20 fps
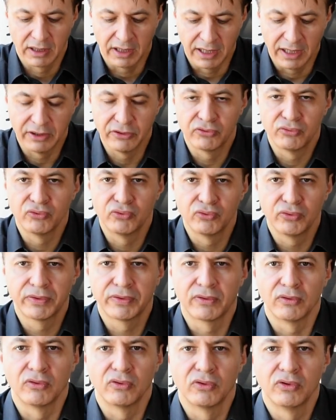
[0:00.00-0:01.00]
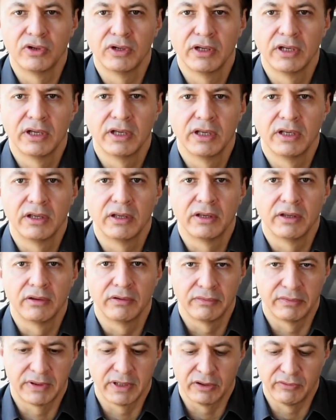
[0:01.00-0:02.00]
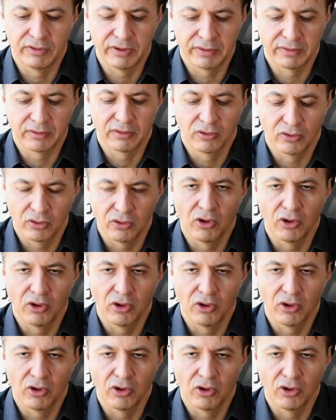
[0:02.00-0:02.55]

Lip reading: And to do so, there is